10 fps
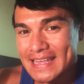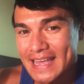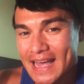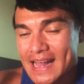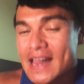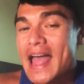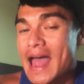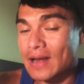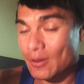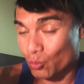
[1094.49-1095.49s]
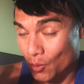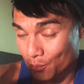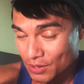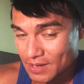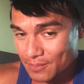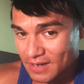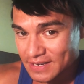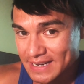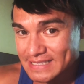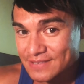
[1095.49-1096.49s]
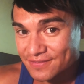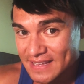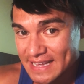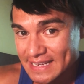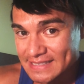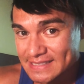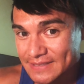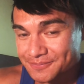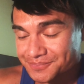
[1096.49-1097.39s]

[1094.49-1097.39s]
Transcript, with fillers: yeah, and will put him under his feet,